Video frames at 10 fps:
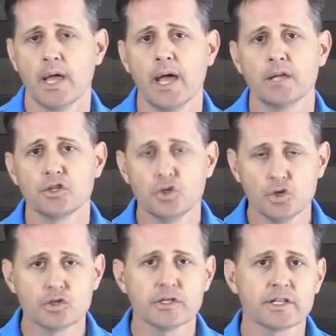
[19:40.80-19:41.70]
And
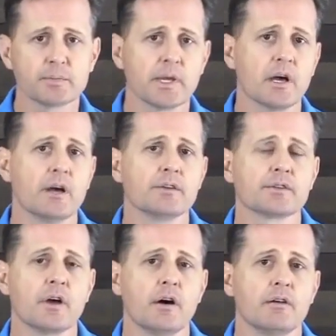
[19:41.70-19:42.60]
usually it's because
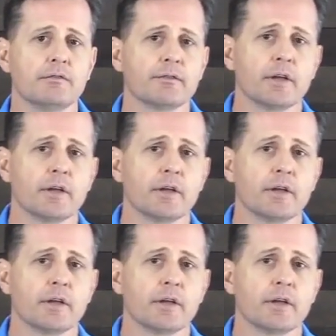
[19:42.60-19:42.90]
of